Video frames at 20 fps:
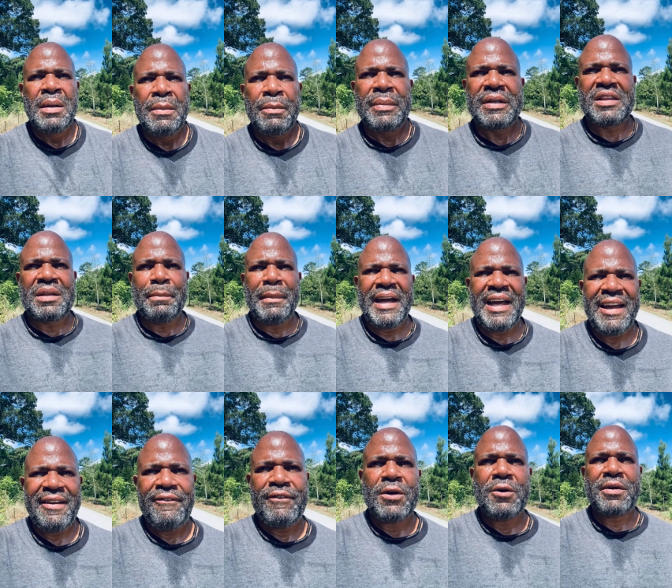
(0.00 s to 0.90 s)
but the
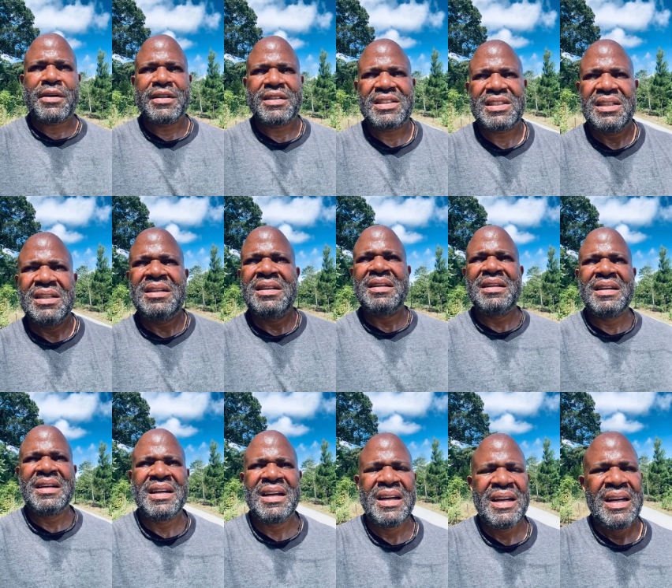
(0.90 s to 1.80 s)
main focus
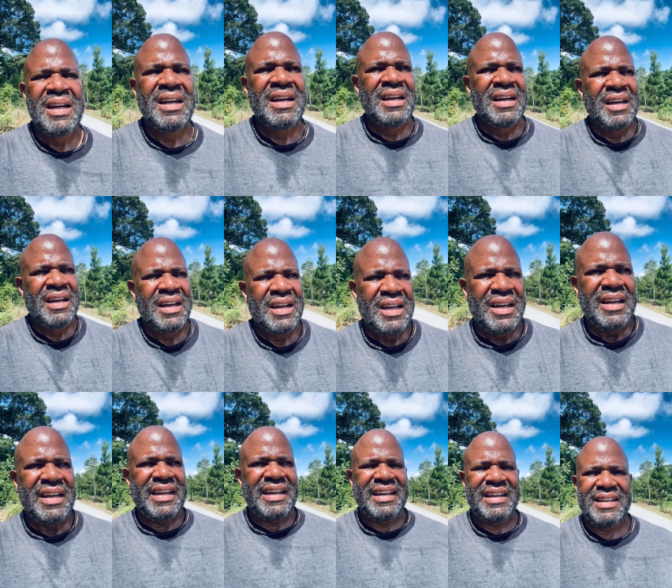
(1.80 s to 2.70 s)

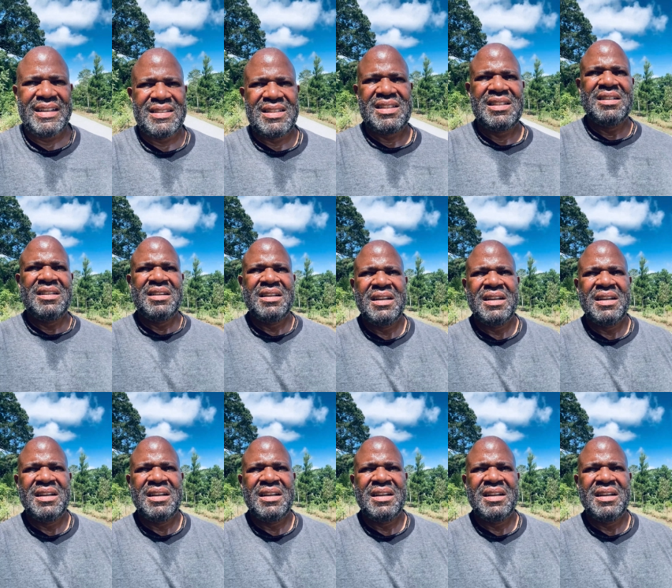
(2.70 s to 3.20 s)
is